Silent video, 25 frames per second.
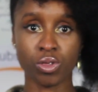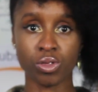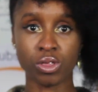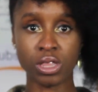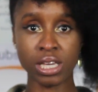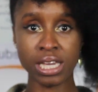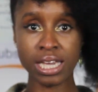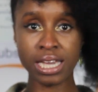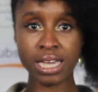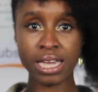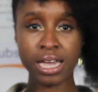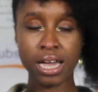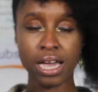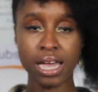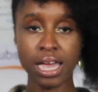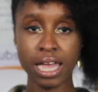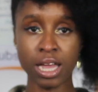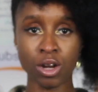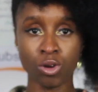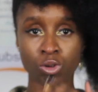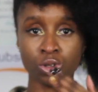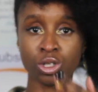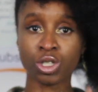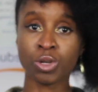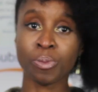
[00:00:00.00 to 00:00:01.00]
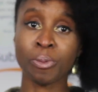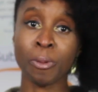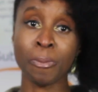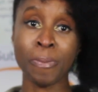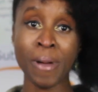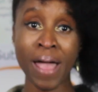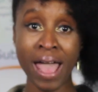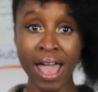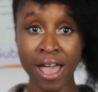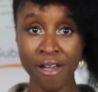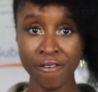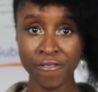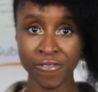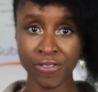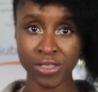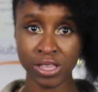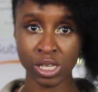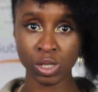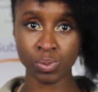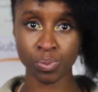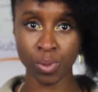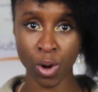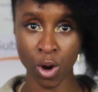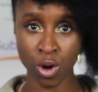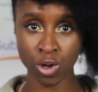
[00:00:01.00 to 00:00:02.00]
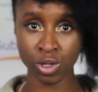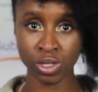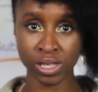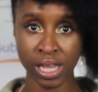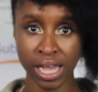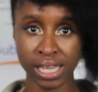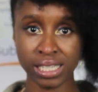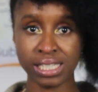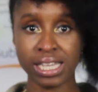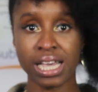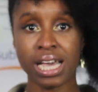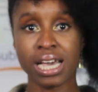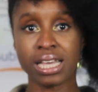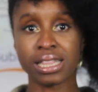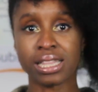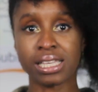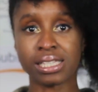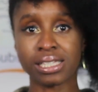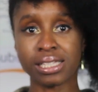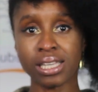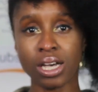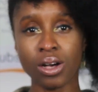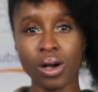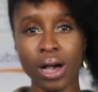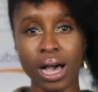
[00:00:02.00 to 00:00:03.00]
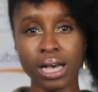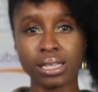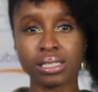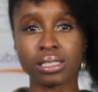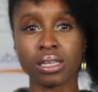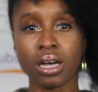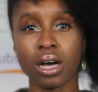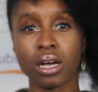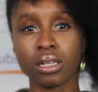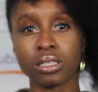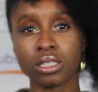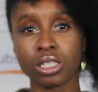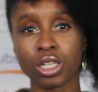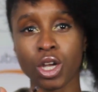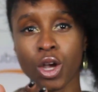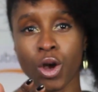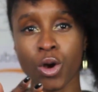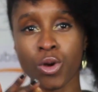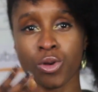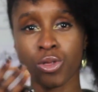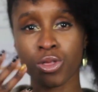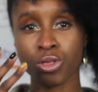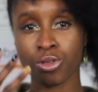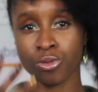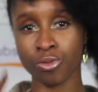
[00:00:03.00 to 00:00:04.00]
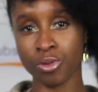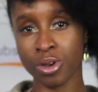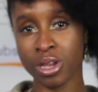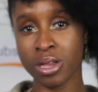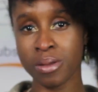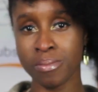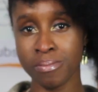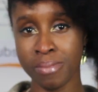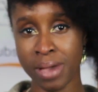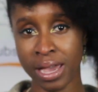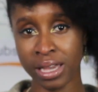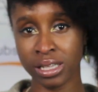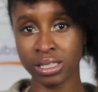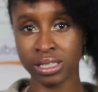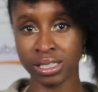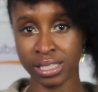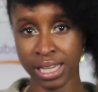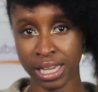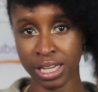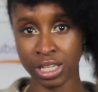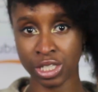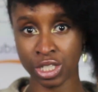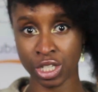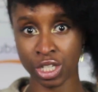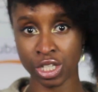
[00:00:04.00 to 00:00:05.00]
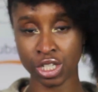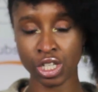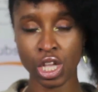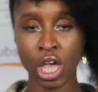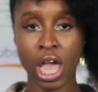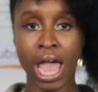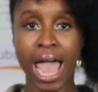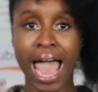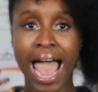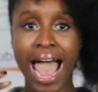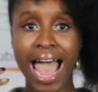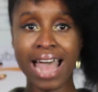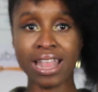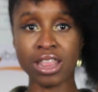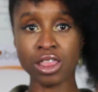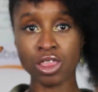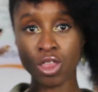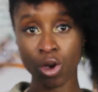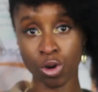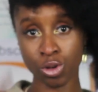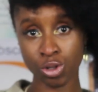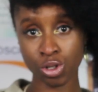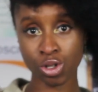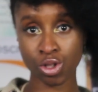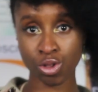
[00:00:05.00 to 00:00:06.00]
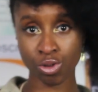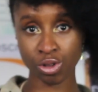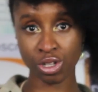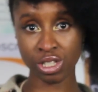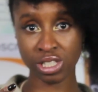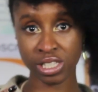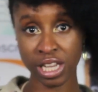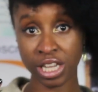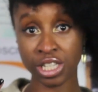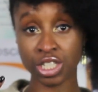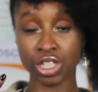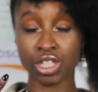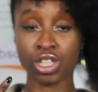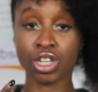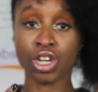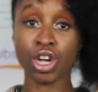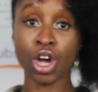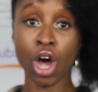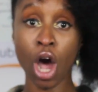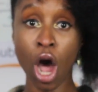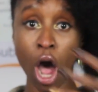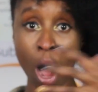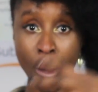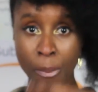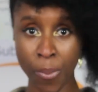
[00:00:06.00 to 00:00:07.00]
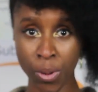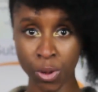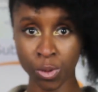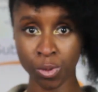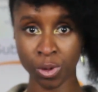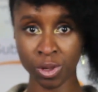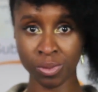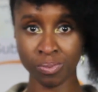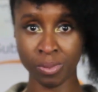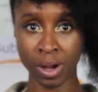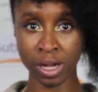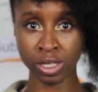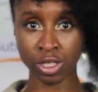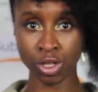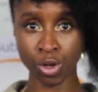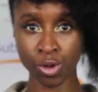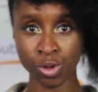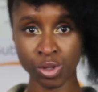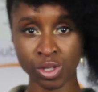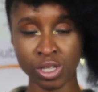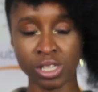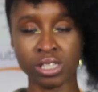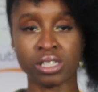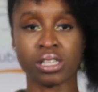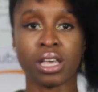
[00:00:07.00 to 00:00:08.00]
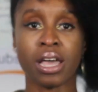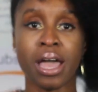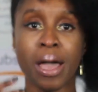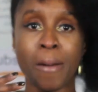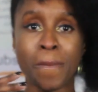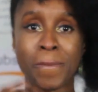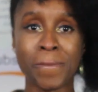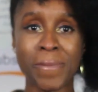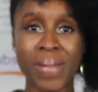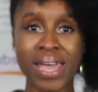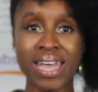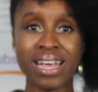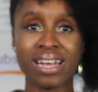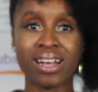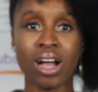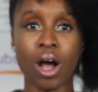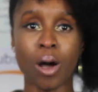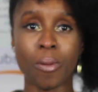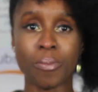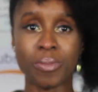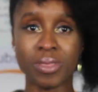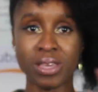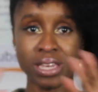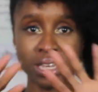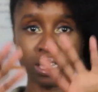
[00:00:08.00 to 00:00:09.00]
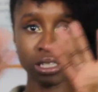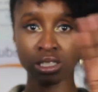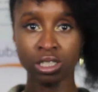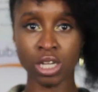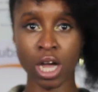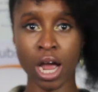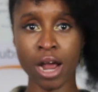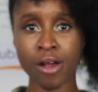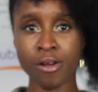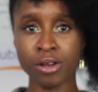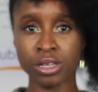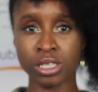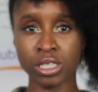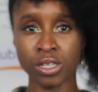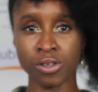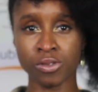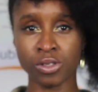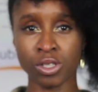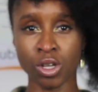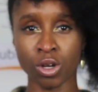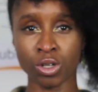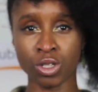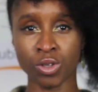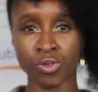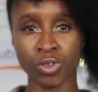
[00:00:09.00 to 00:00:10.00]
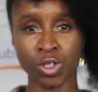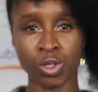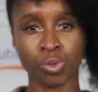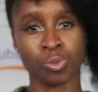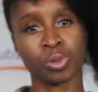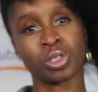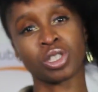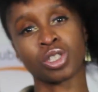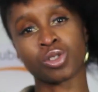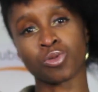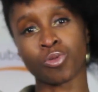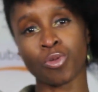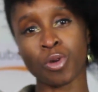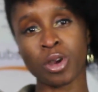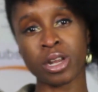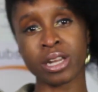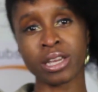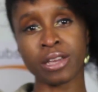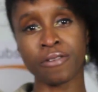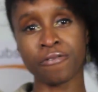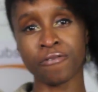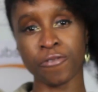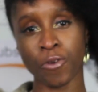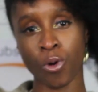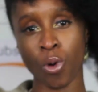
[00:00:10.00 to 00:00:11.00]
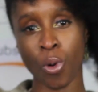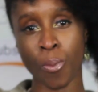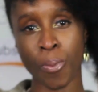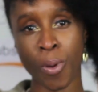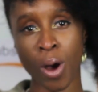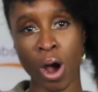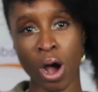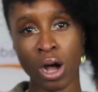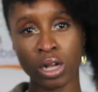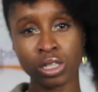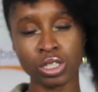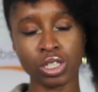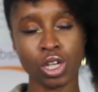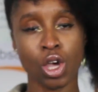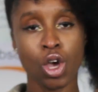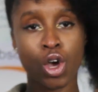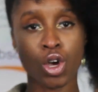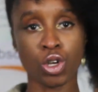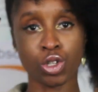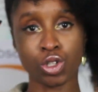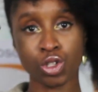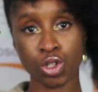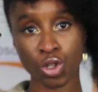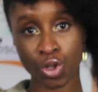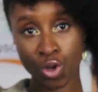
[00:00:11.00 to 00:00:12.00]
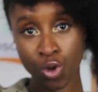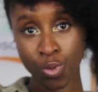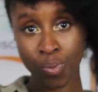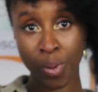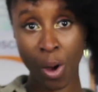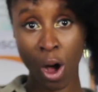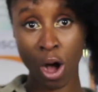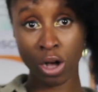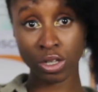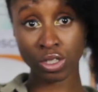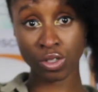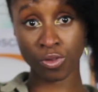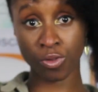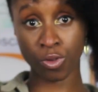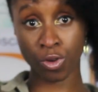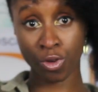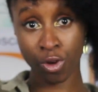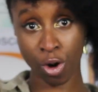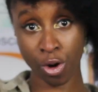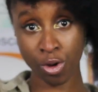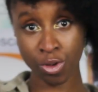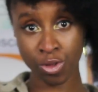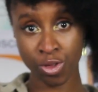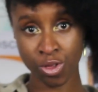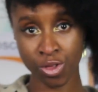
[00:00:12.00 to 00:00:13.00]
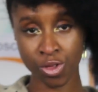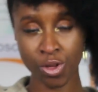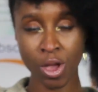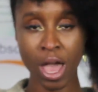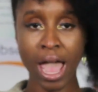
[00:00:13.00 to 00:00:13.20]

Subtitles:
in order to prepare for this process, the cell has to undergo 3 main stages, and those 3 stages coupled with mitosis make up the entirety of cell division, which is really 4 parts. 2 parts of growth